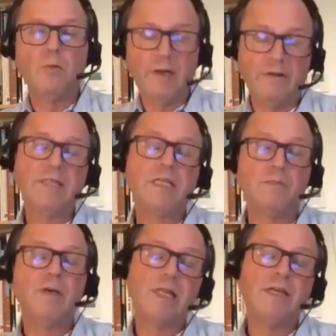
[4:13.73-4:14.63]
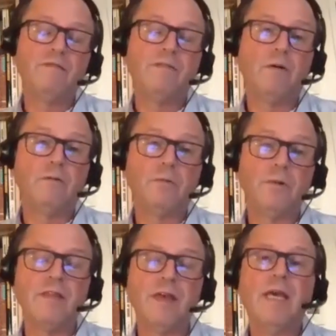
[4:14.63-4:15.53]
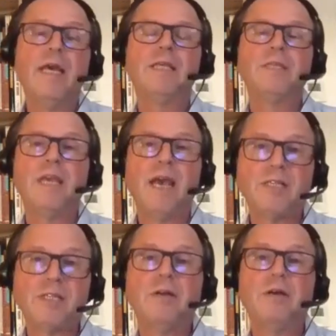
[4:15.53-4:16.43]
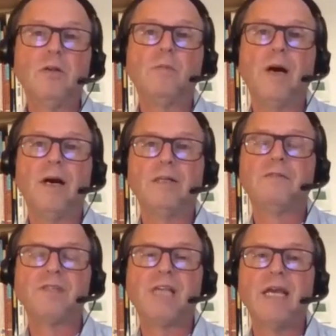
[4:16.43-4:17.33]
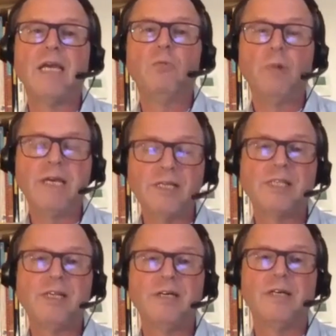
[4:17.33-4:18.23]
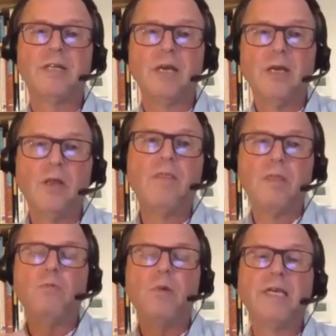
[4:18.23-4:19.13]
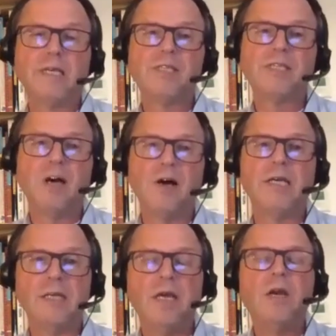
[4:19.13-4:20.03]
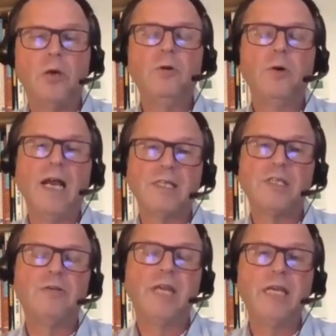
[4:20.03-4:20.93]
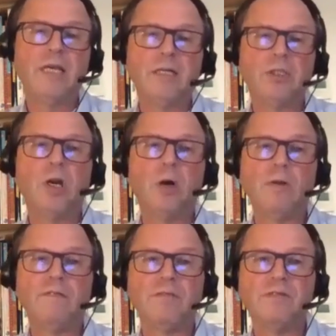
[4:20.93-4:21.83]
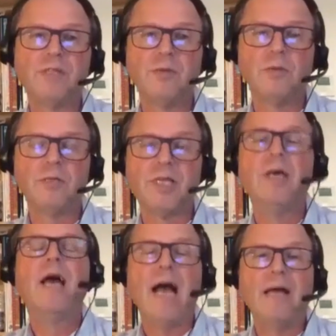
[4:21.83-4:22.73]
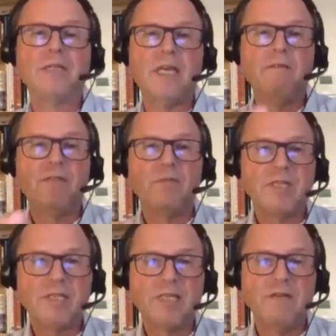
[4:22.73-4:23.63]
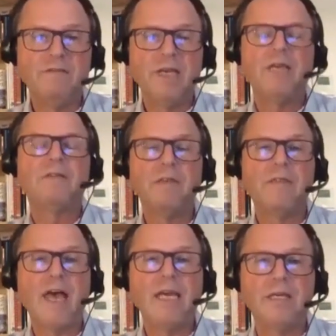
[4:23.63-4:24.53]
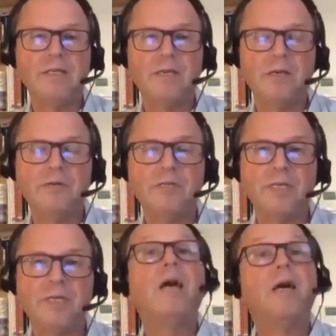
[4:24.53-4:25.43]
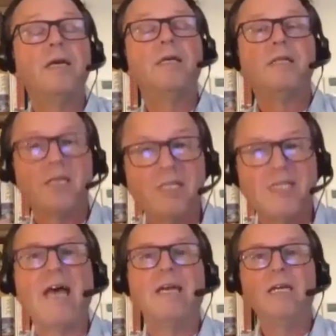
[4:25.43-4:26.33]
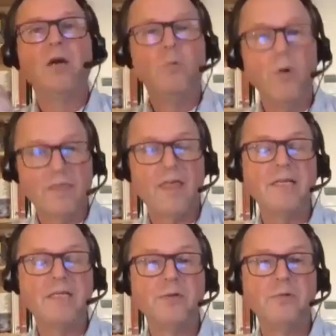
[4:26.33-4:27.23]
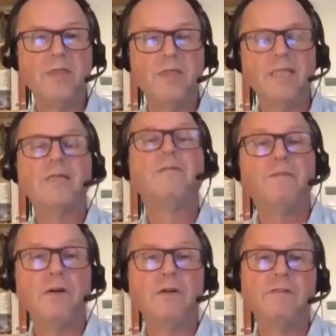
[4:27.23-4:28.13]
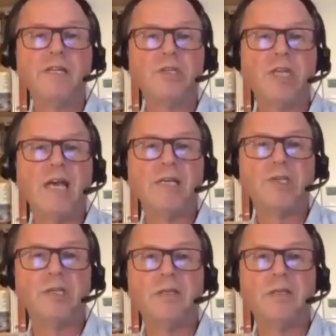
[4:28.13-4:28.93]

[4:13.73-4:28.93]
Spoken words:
we're intimately involved with is the external part of saying we assert that we can sign who has unique control of the resource and give them a certificate that they can use to say what they do with it for origination.